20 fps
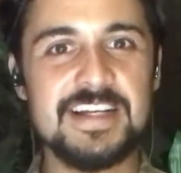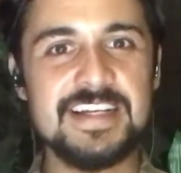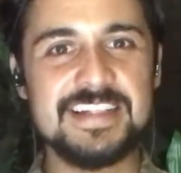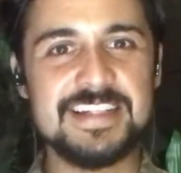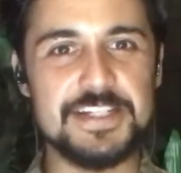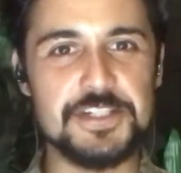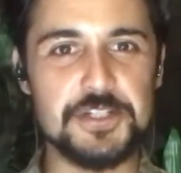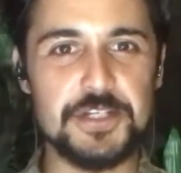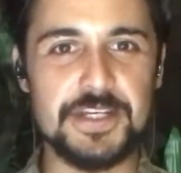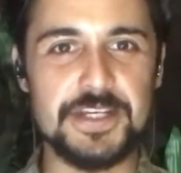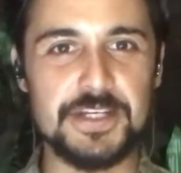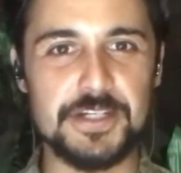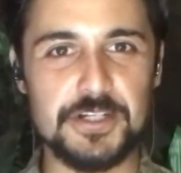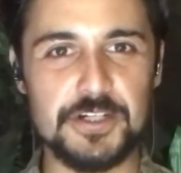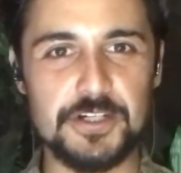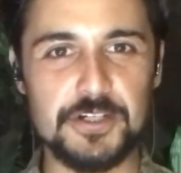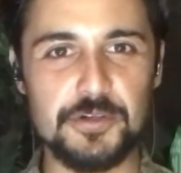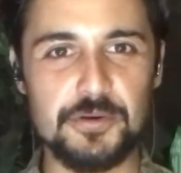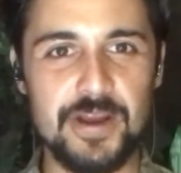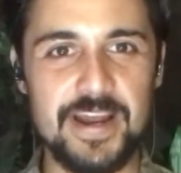that you get a
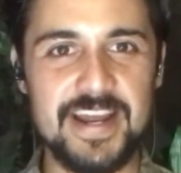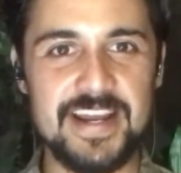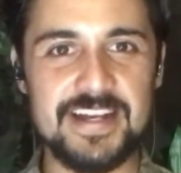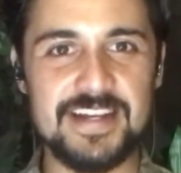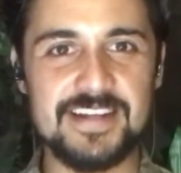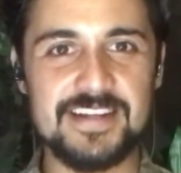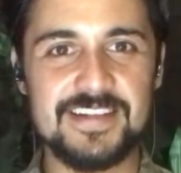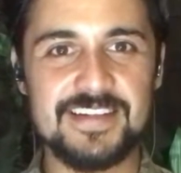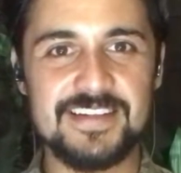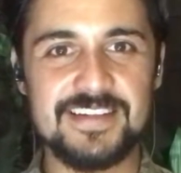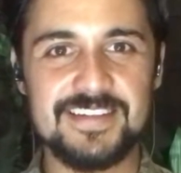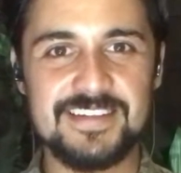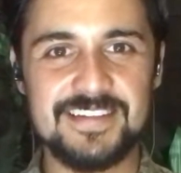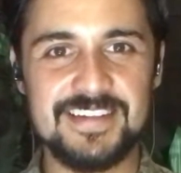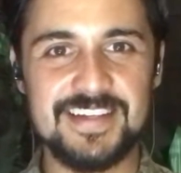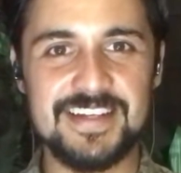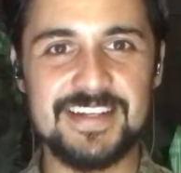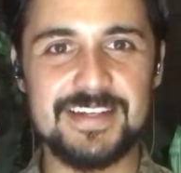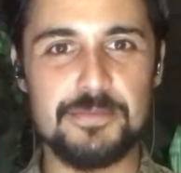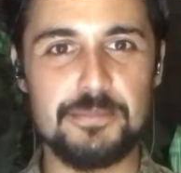good grade
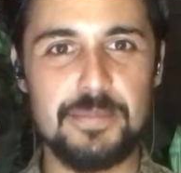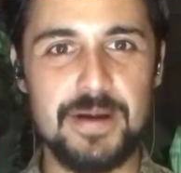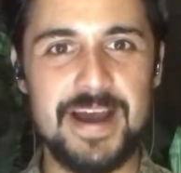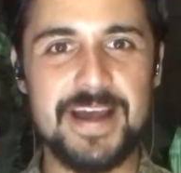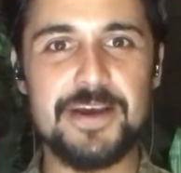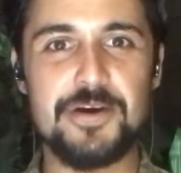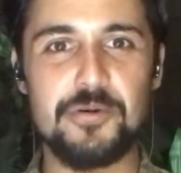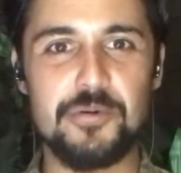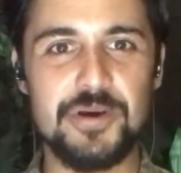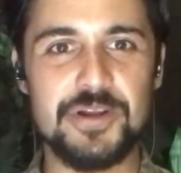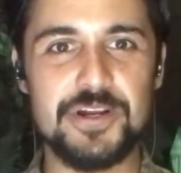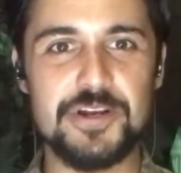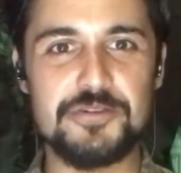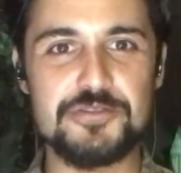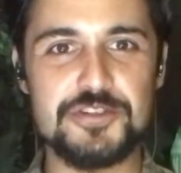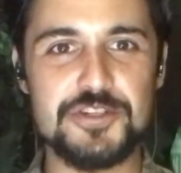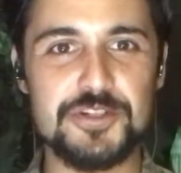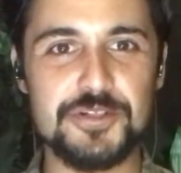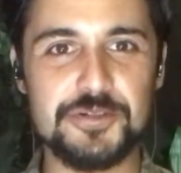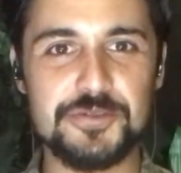in Bio
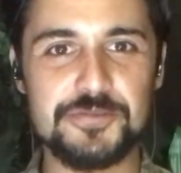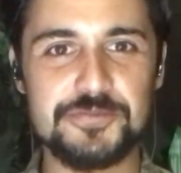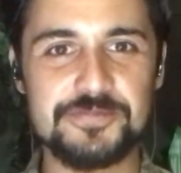102.